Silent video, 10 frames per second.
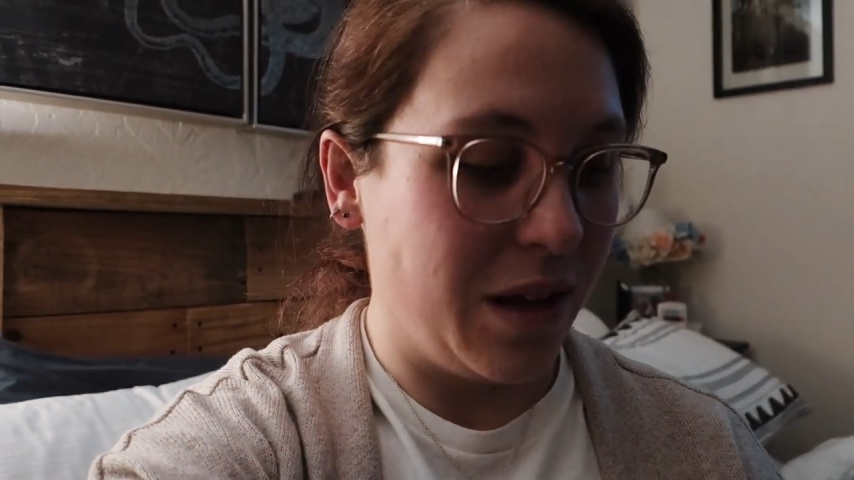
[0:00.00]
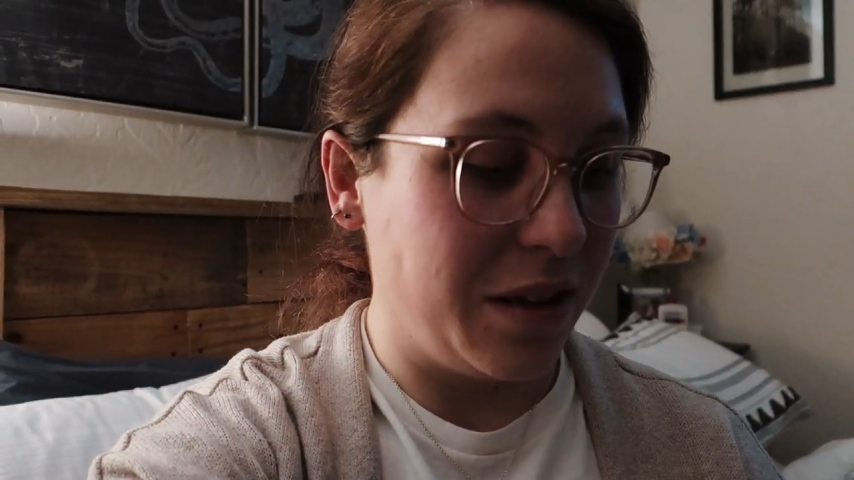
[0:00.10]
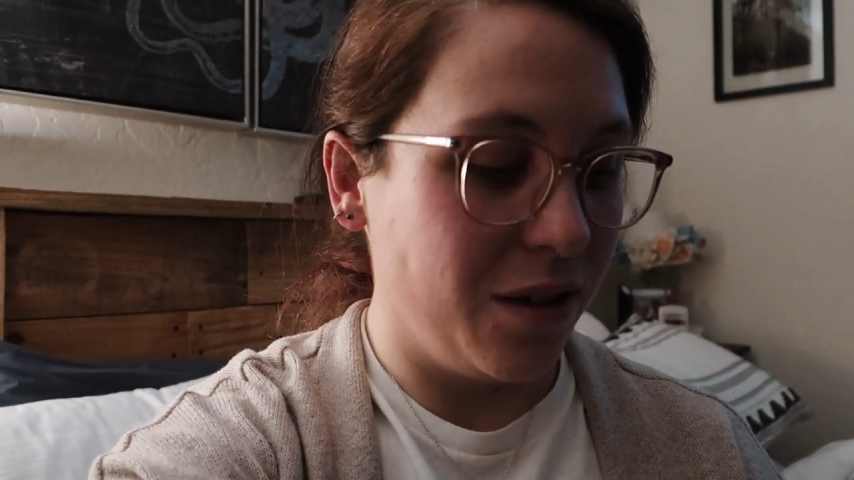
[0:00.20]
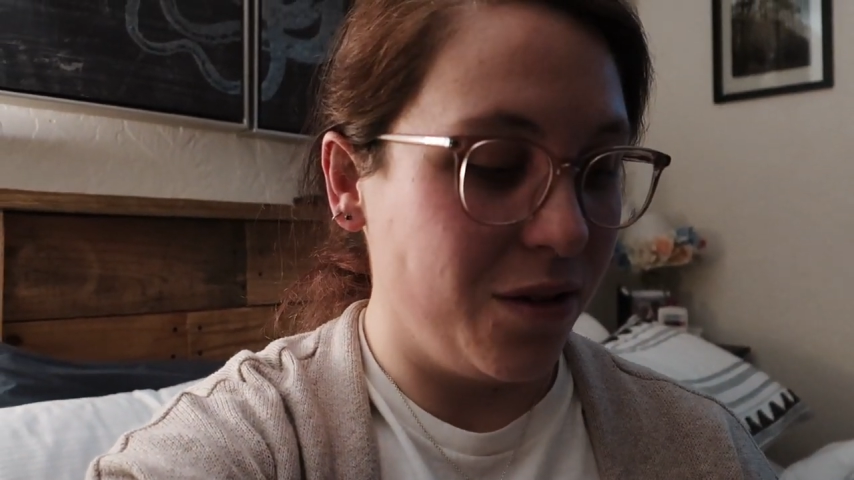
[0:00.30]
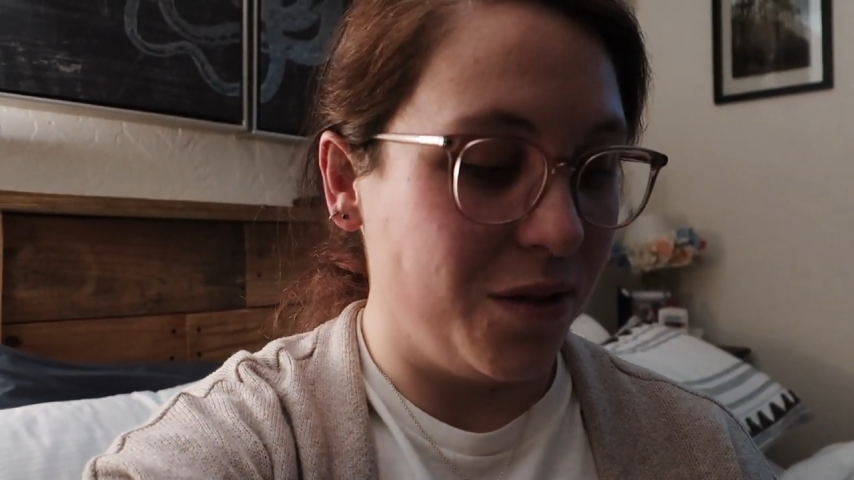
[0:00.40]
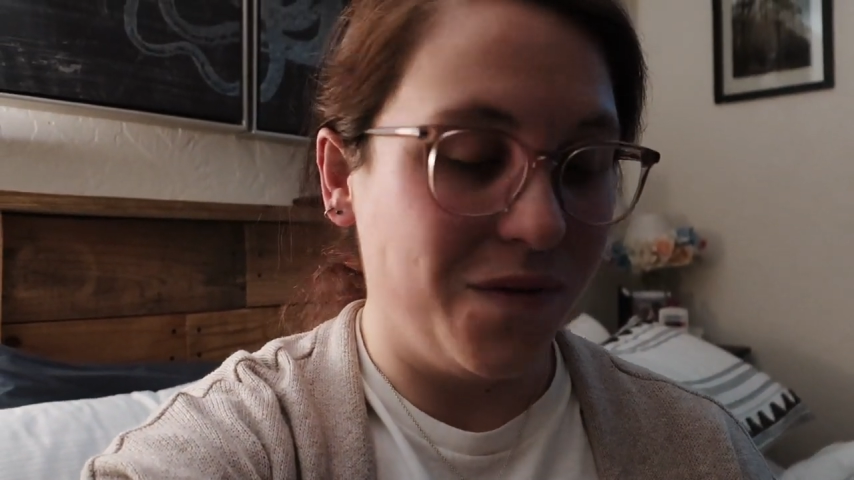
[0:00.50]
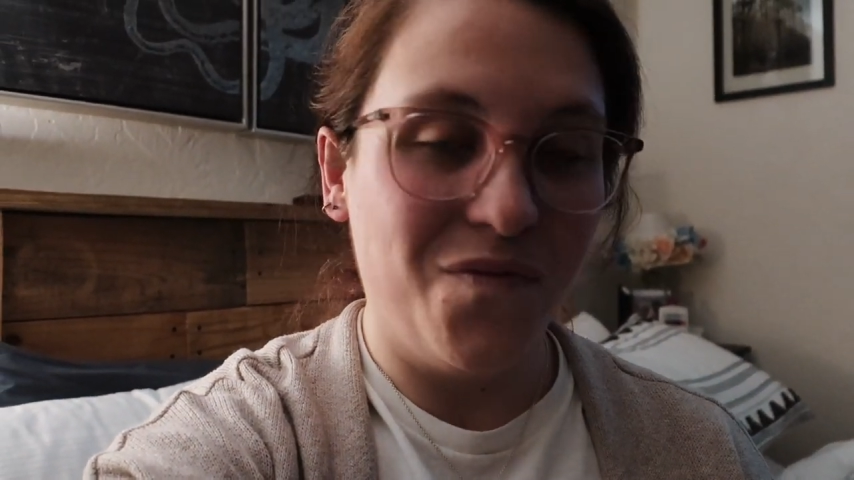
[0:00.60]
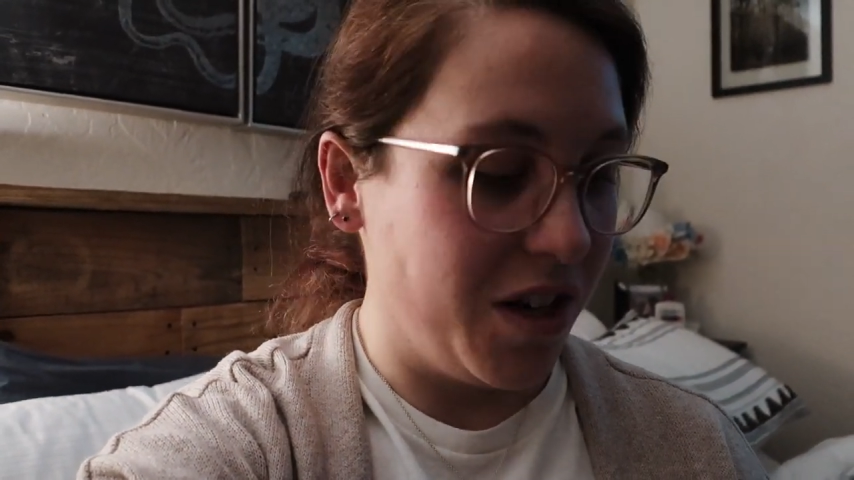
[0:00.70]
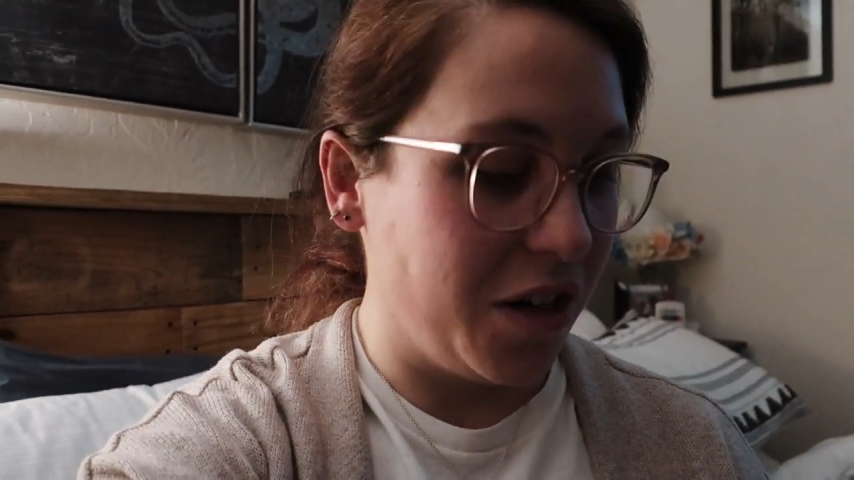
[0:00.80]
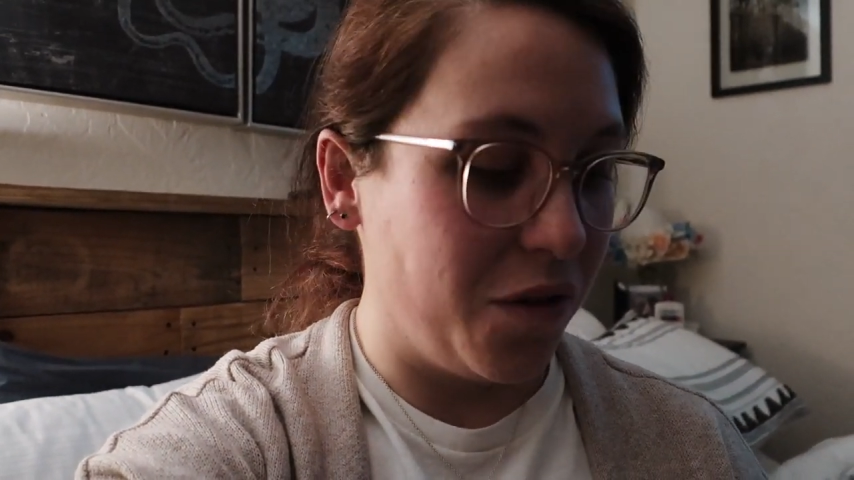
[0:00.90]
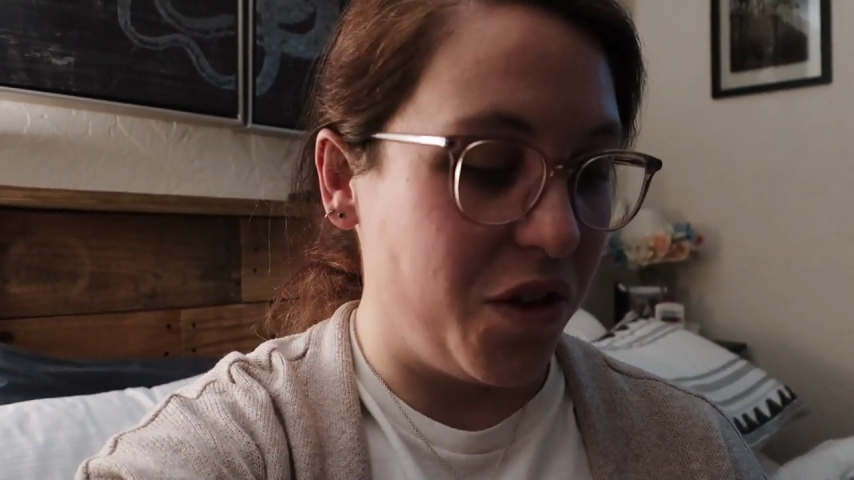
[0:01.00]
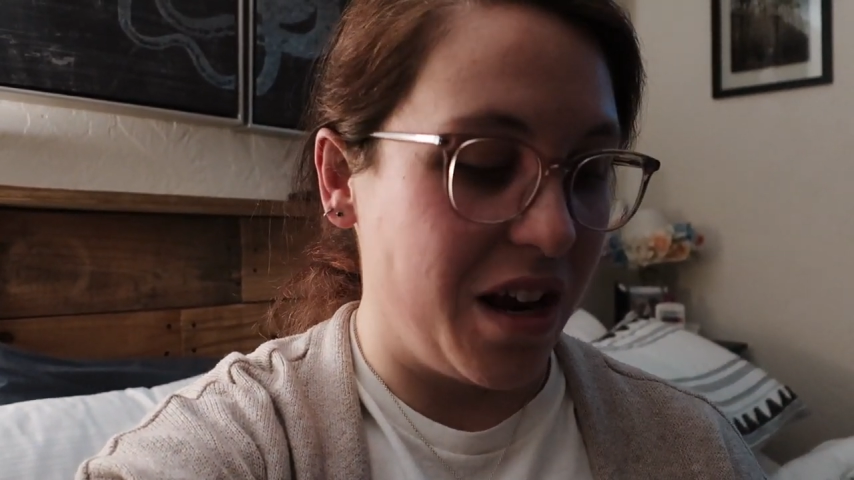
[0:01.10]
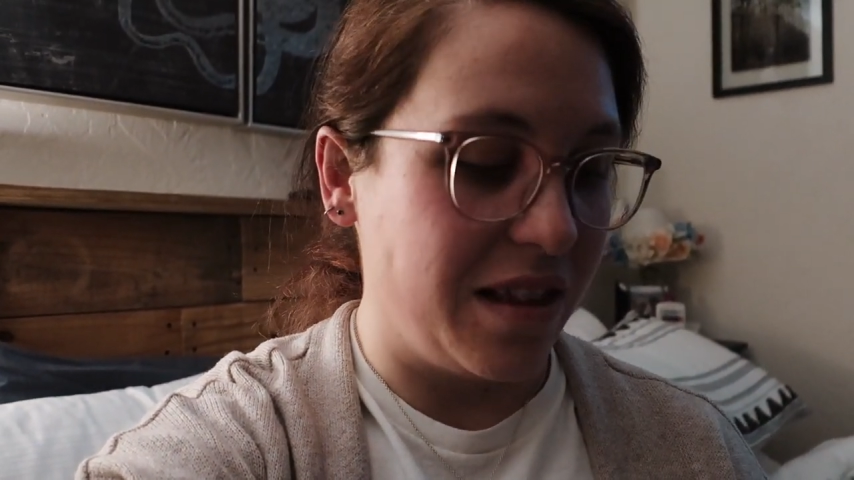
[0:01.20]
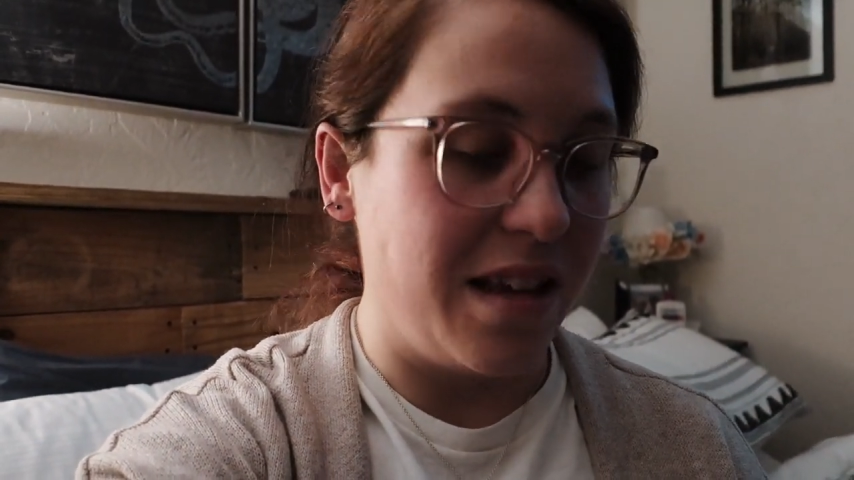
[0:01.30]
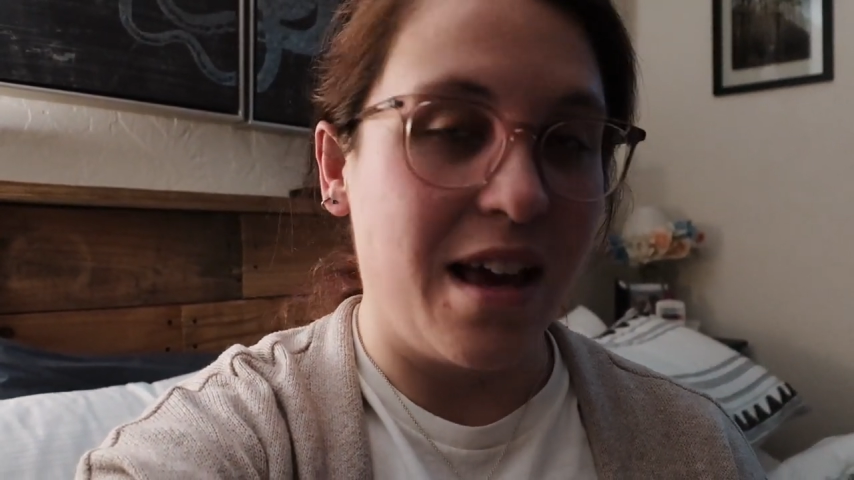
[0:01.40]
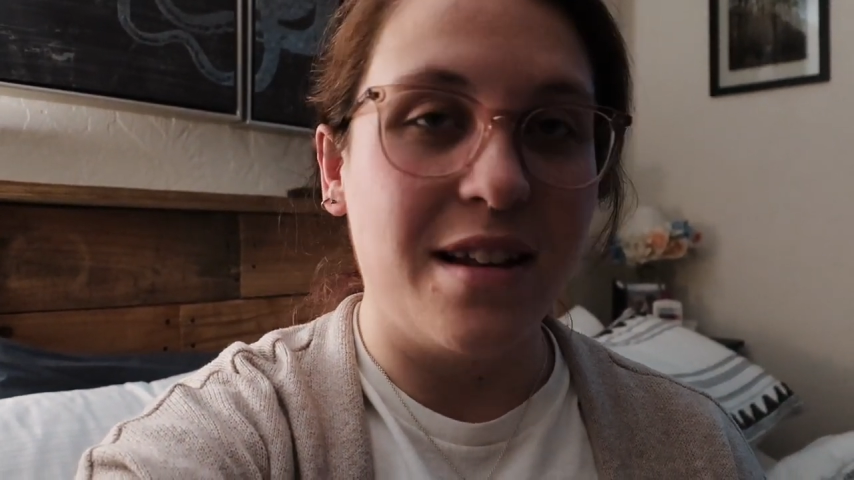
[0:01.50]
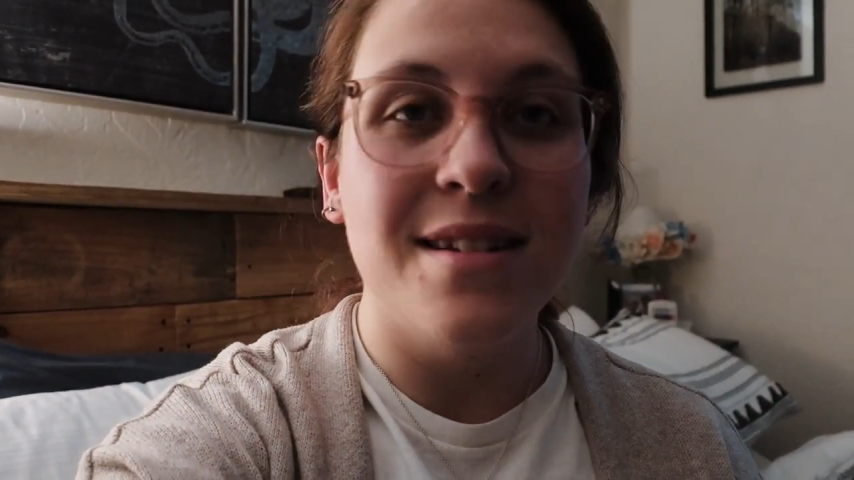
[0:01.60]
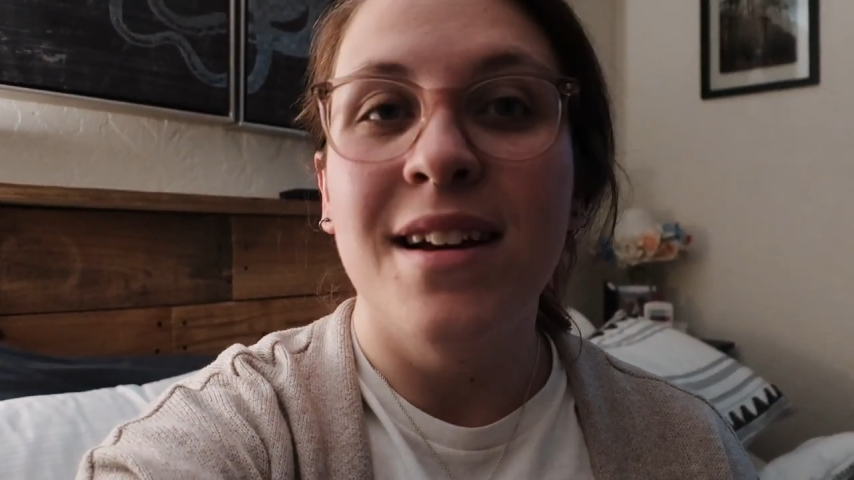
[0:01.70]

that the little tunnel thing at the end.